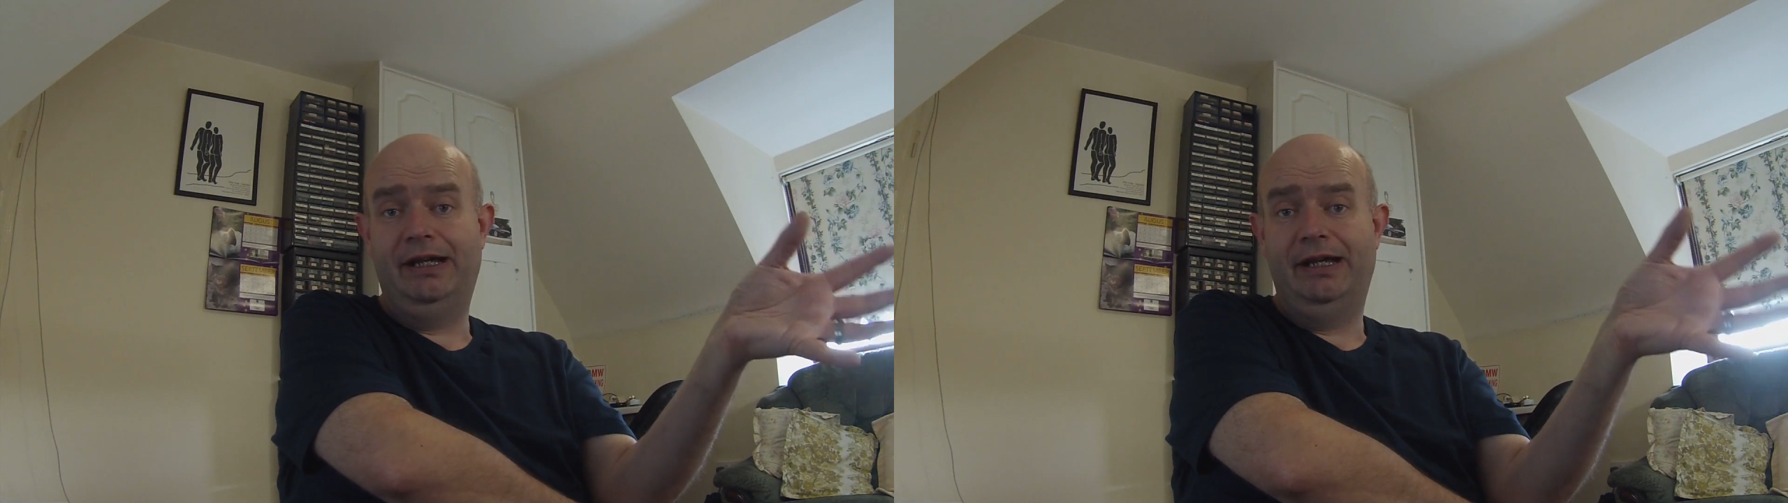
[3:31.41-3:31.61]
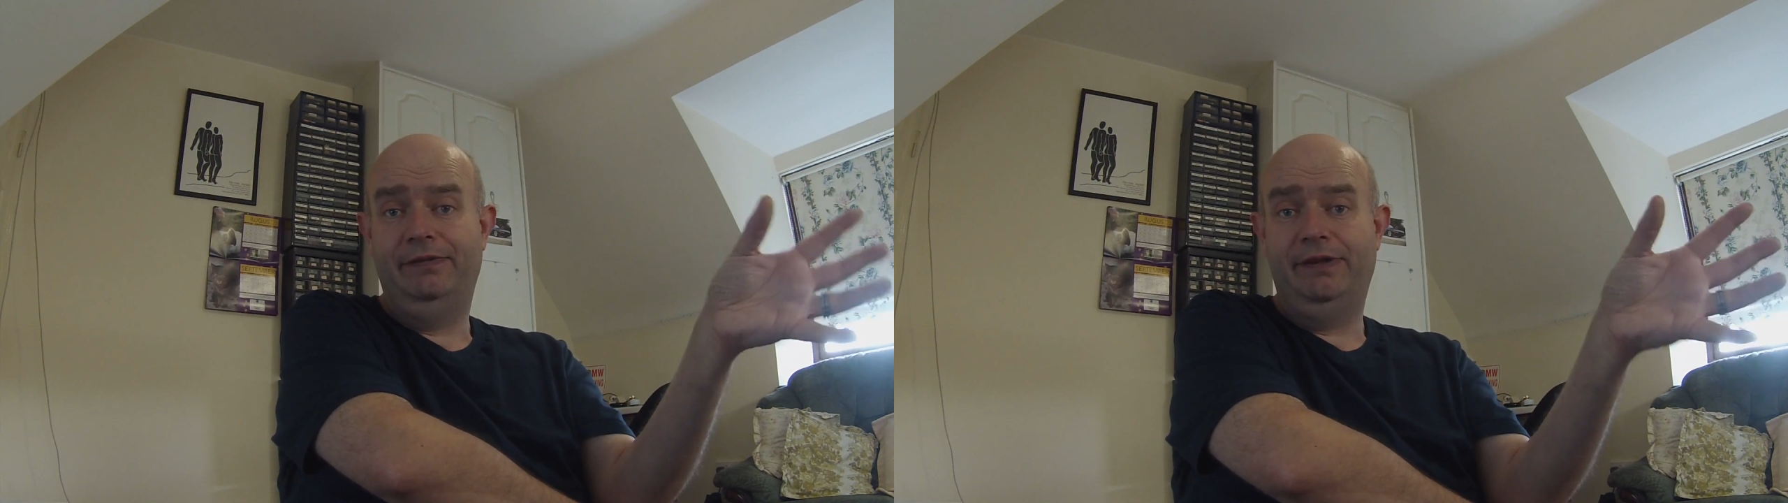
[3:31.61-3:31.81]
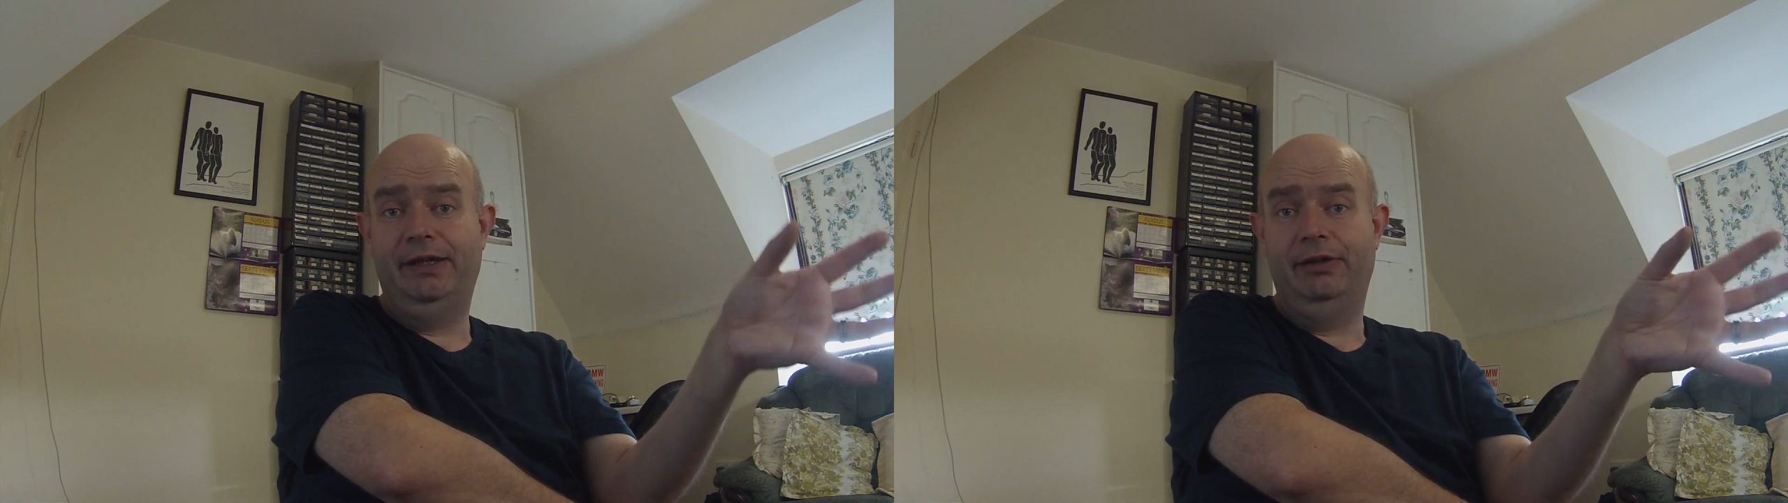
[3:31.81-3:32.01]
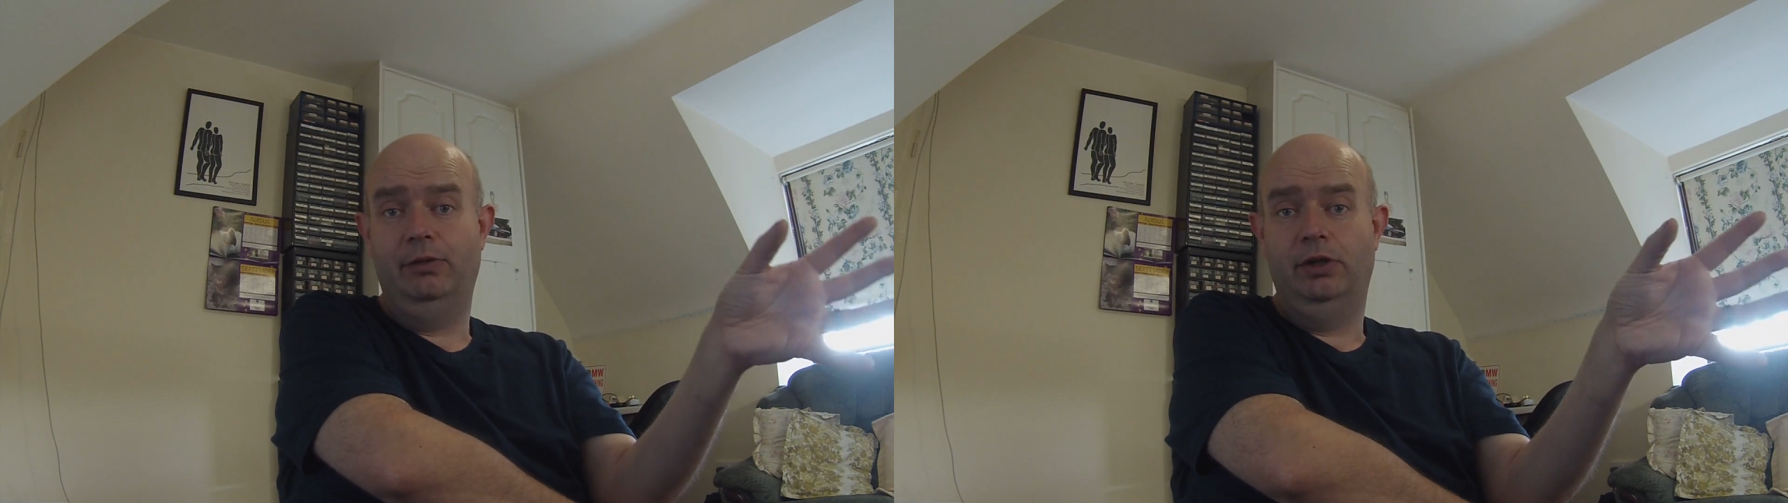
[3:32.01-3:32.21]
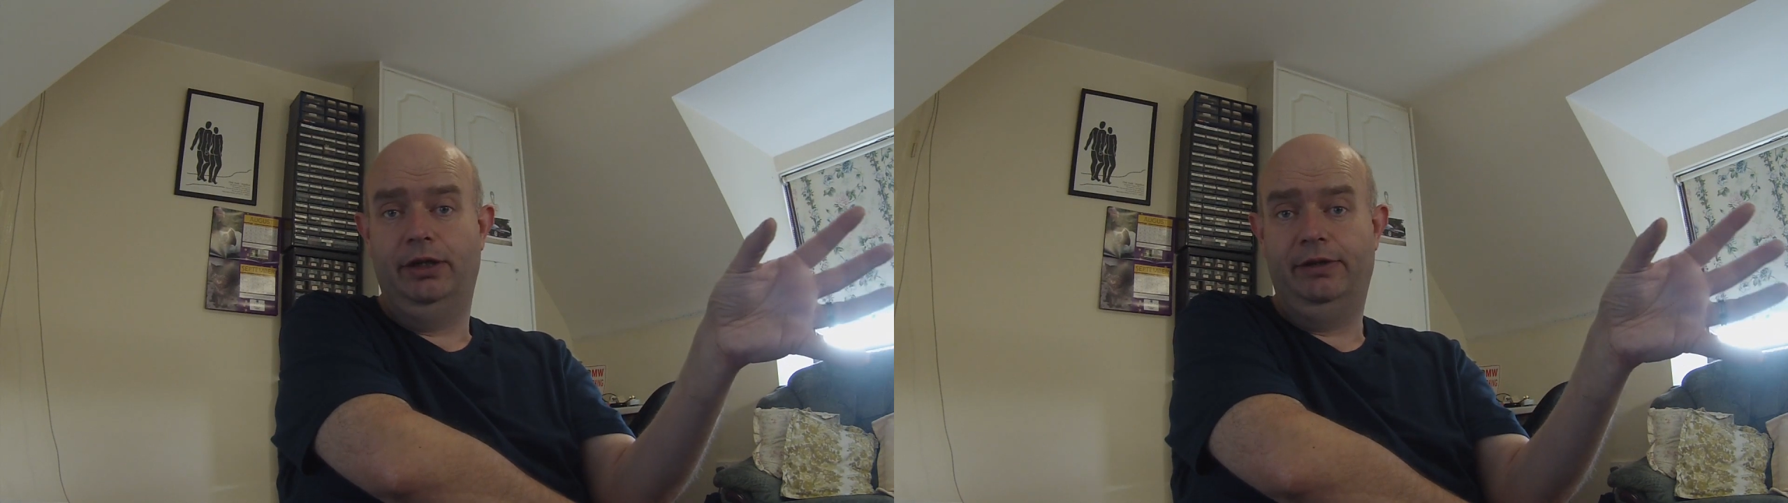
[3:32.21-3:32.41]
half
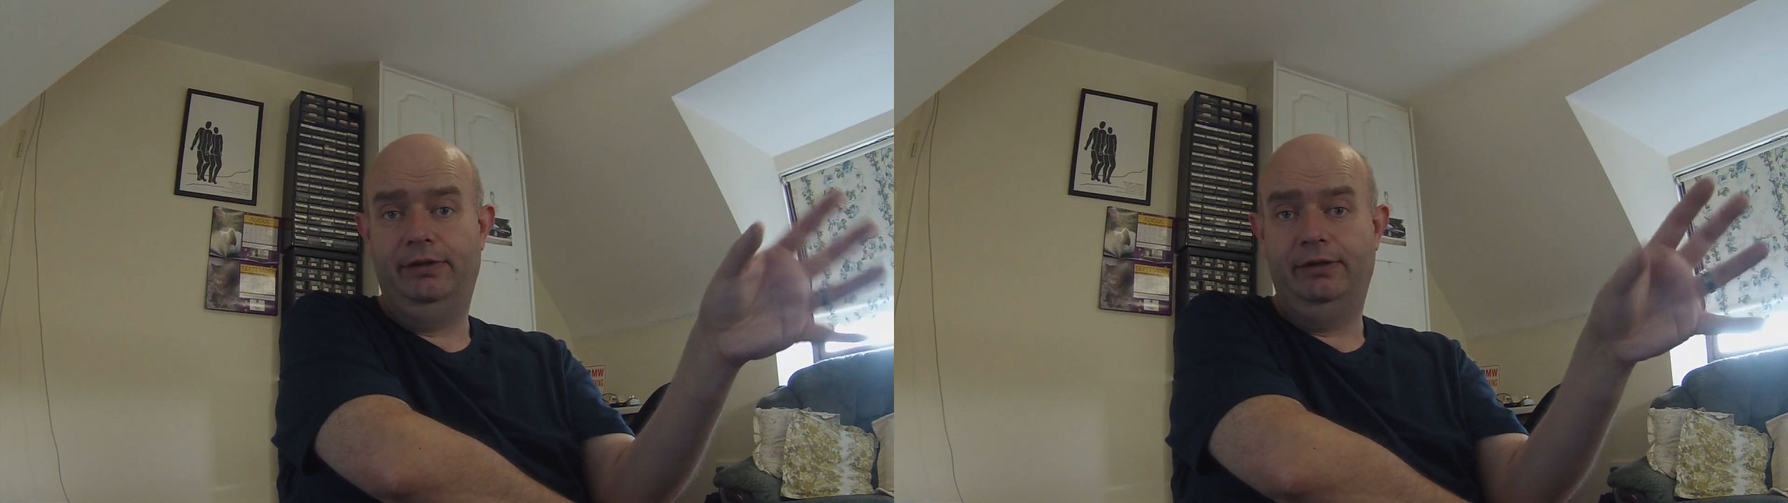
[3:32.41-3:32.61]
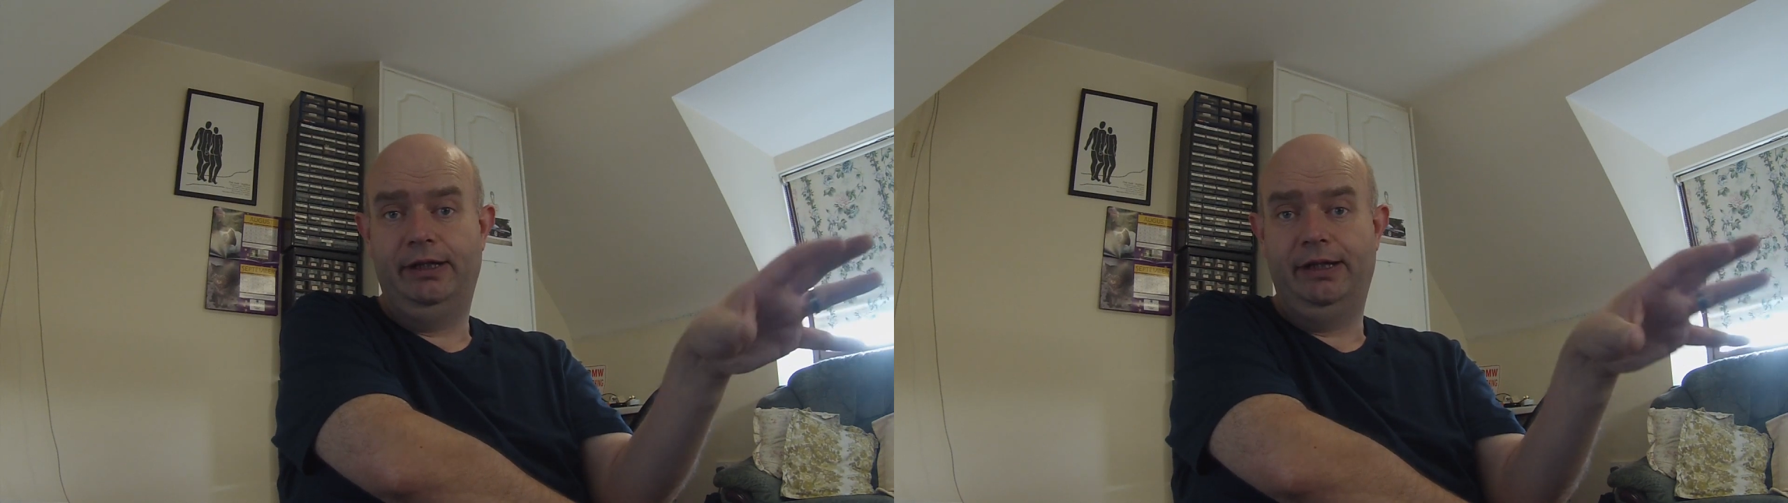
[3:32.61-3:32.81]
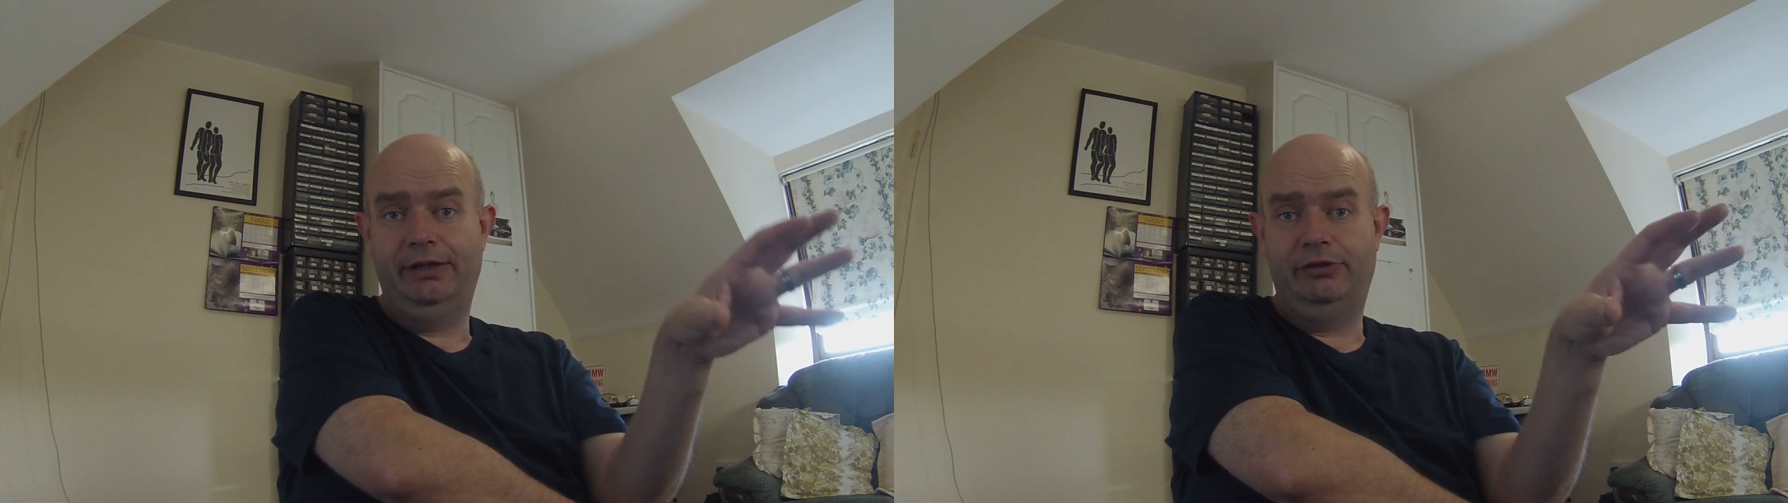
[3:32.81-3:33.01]
kilowatt uh,